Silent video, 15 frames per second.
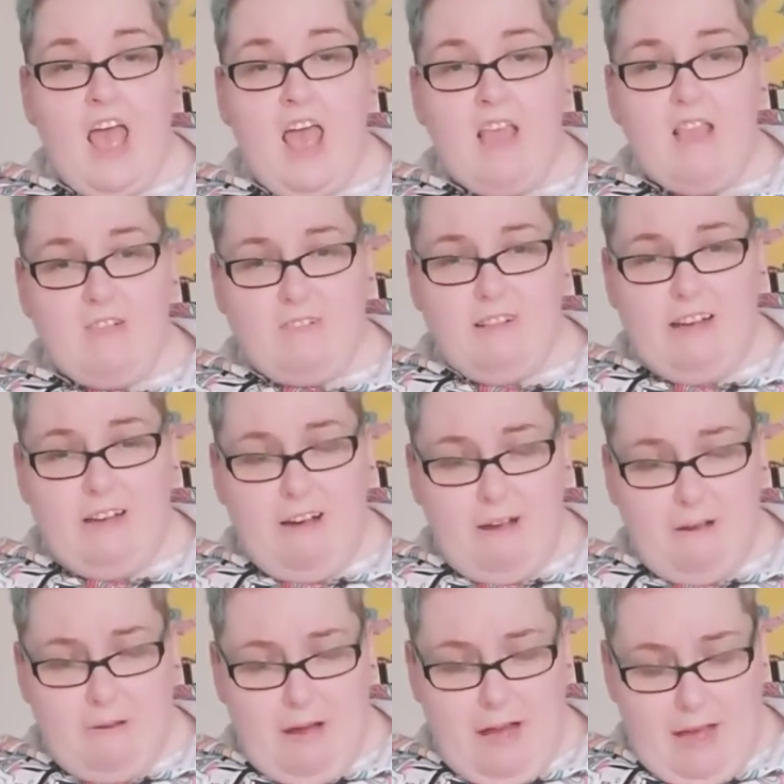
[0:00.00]
So
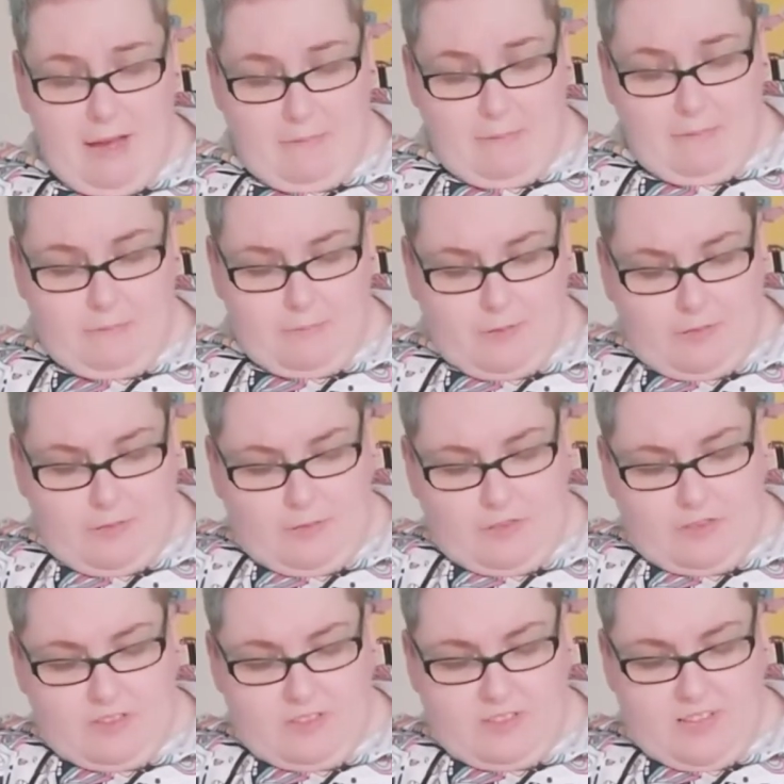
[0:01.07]
now I'm
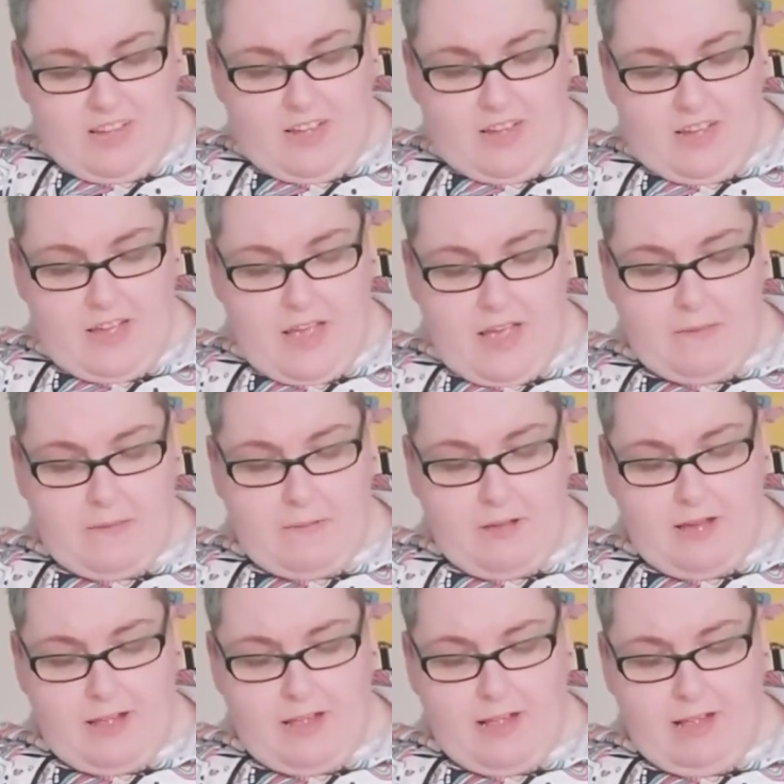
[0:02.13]
using it in
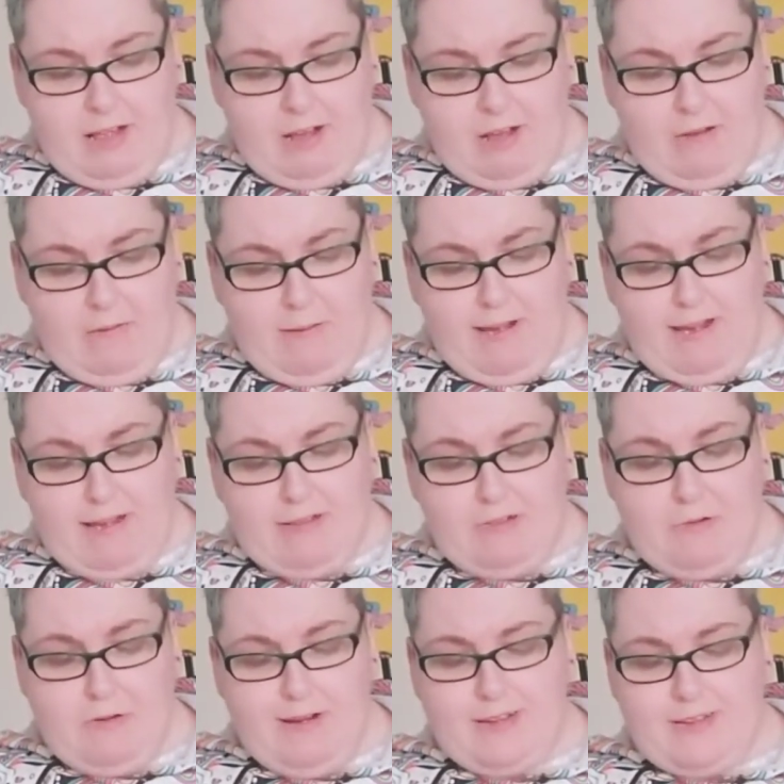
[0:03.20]
another way.
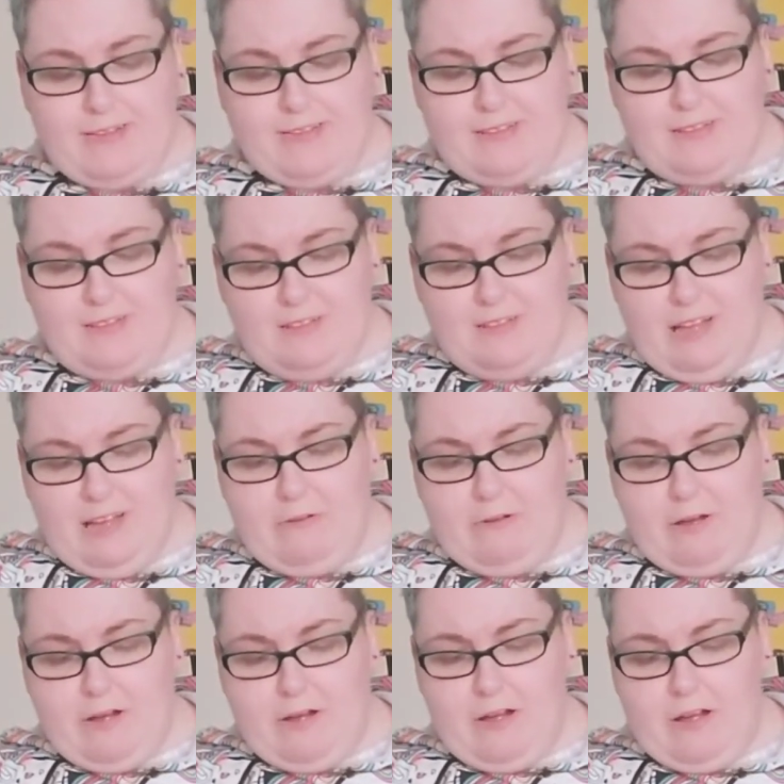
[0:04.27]
So it's
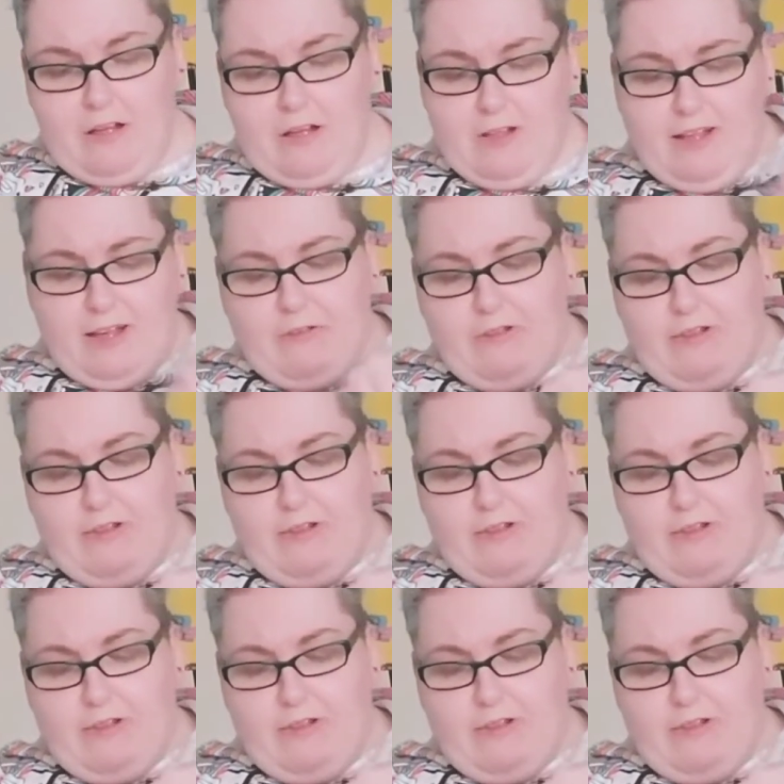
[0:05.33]
now the